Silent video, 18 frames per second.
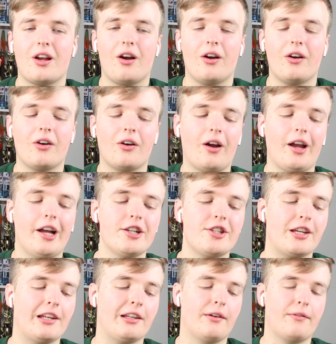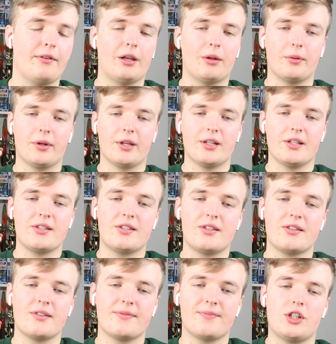Oh, I actually love
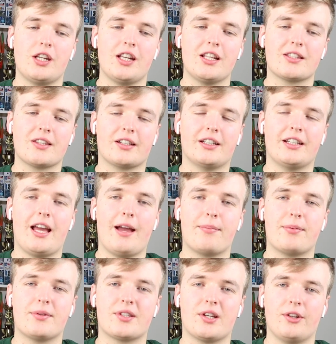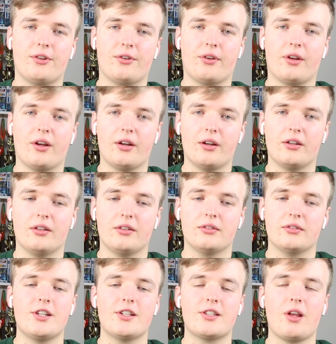Eloise. She needs like an episode on her.
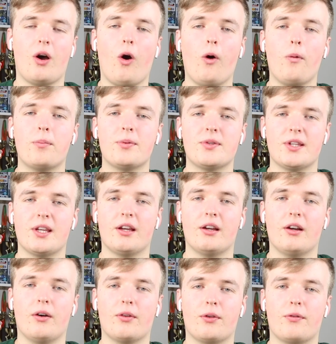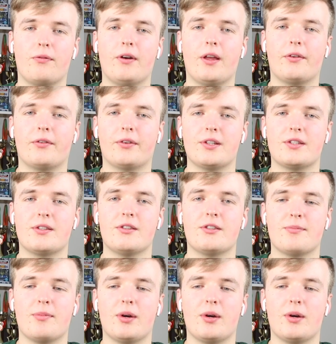She's the opposite of the Featherington's